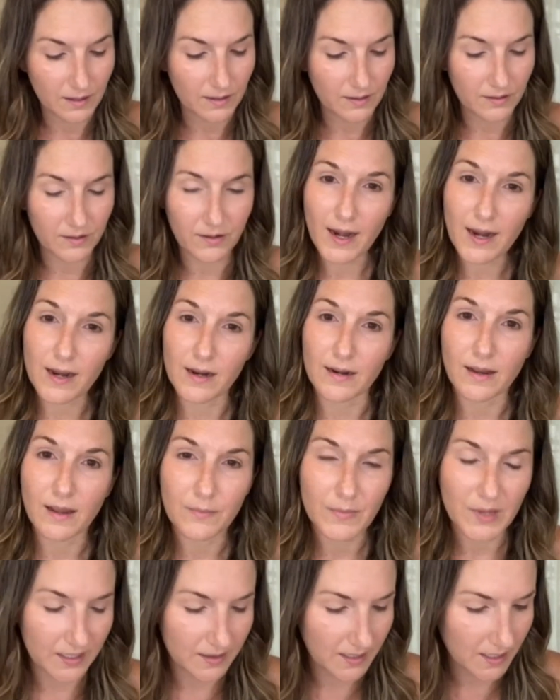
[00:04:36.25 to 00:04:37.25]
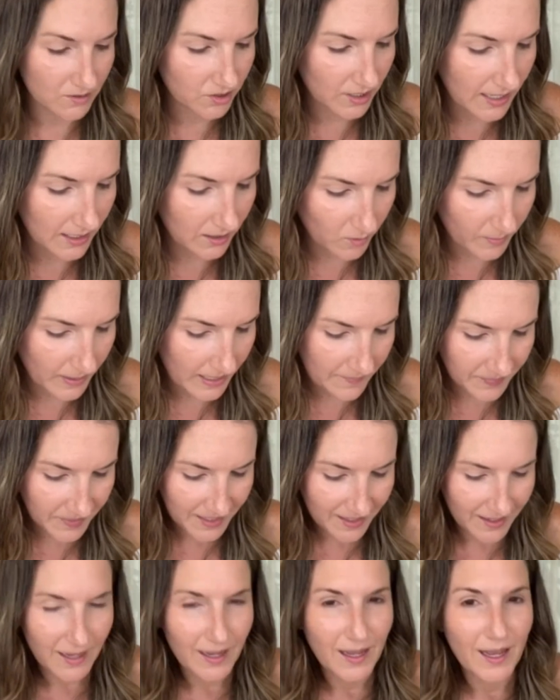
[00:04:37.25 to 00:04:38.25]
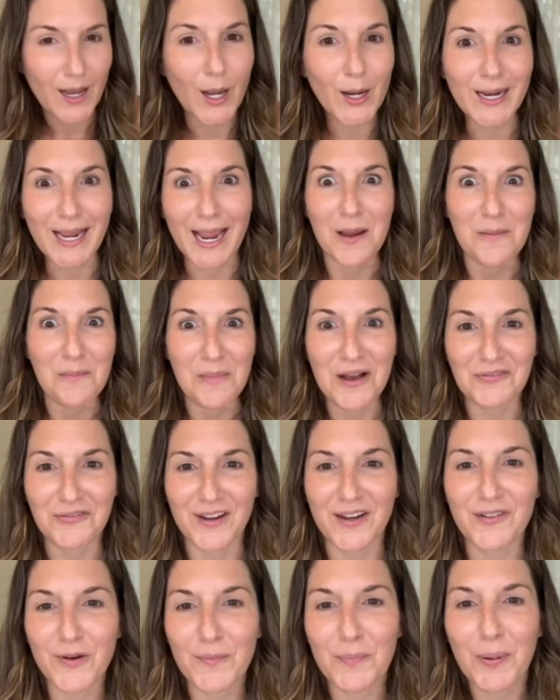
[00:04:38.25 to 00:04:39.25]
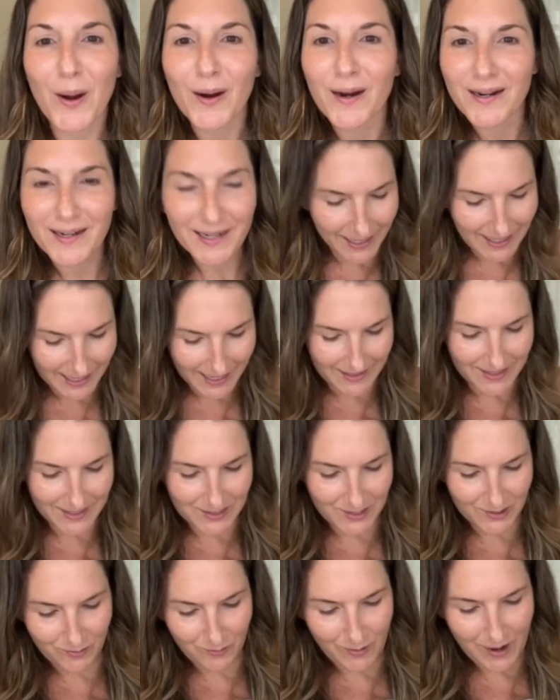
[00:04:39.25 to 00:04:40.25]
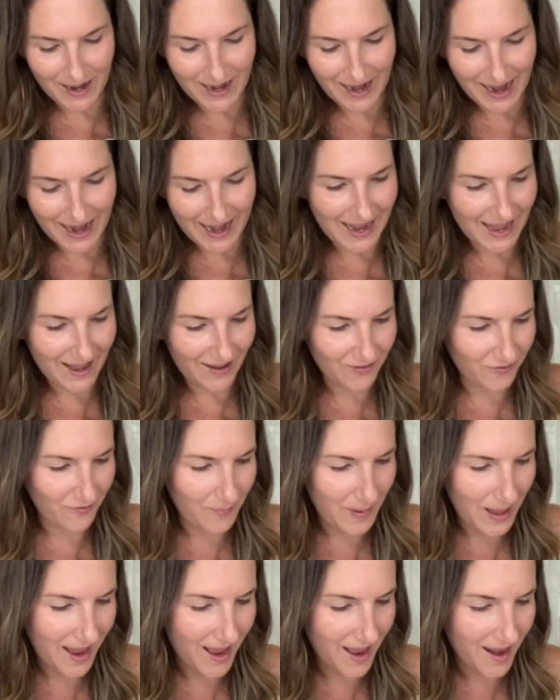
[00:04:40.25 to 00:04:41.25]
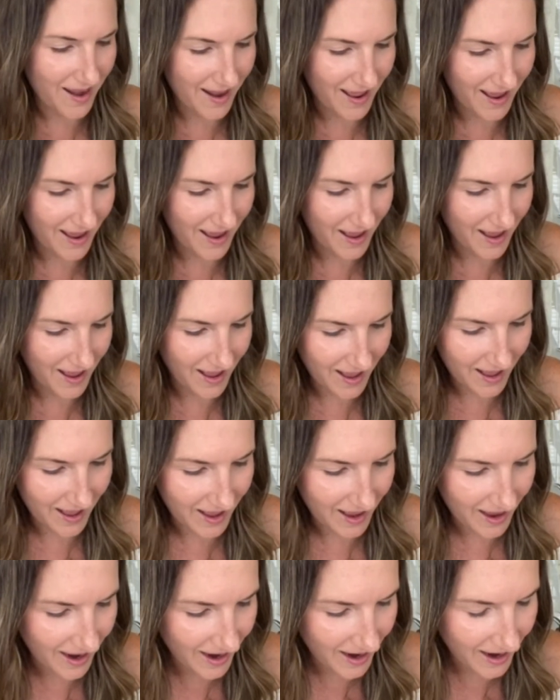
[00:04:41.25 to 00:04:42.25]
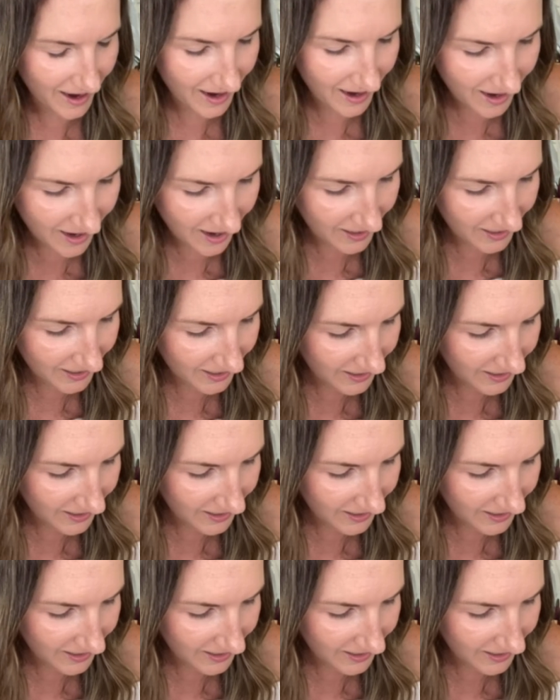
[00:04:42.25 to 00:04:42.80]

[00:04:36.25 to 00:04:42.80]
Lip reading: Great. I'll let that dry a little bit. Okay, my favorite part, and this is what I have been that